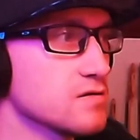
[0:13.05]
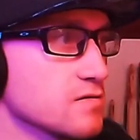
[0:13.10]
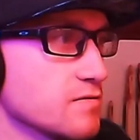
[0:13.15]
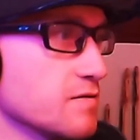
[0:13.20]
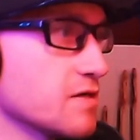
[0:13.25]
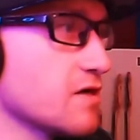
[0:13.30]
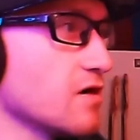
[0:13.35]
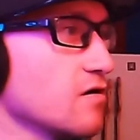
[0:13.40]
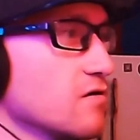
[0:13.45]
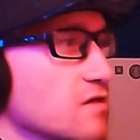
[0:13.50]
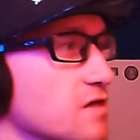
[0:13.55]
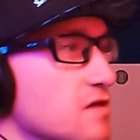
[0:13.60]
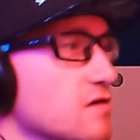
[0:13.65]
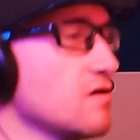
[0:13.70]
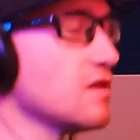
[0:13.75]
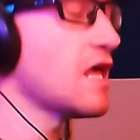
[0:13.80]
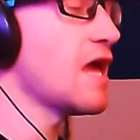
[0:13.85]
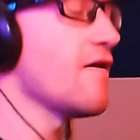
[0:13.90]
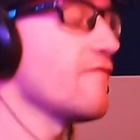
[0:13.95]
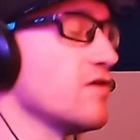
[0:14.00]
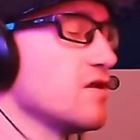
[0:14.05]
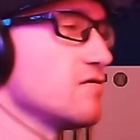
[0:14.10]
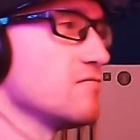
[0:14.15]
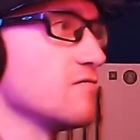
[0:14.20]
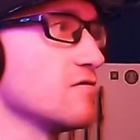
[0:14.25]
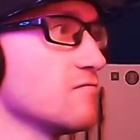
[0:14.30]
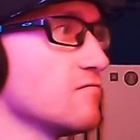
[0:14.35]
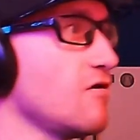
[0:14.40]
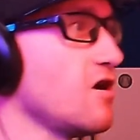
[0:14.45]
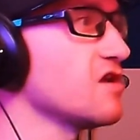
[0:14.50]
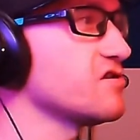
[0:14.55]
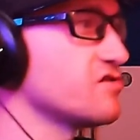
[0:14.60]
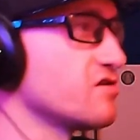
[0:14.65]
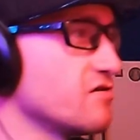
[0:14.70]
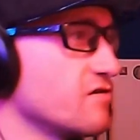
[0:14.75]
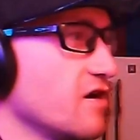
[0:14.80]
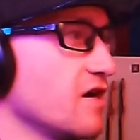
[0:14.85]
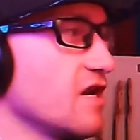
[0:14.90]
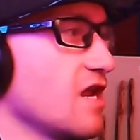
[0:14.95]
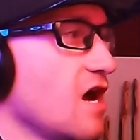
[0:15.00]
So, we currently don't have anyone watching
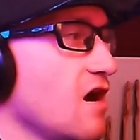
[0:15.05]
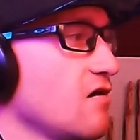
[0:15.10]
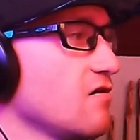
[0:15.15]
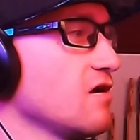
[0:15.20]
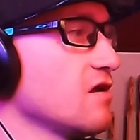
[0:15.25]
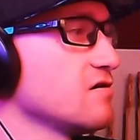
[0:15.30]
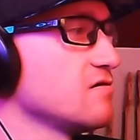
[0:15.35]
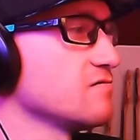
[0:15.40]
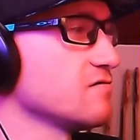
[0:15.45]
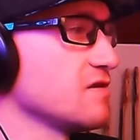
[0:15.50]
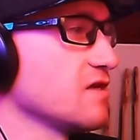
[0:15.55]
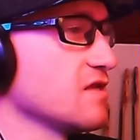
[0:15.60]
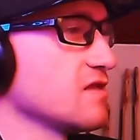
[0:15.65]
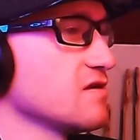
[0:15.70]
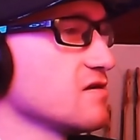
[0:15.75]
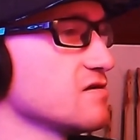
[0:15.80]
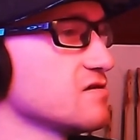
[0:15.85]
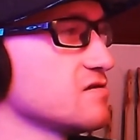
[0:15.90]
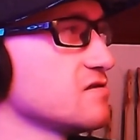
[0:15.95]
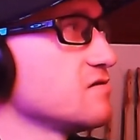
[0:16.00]
right now. I don't think there's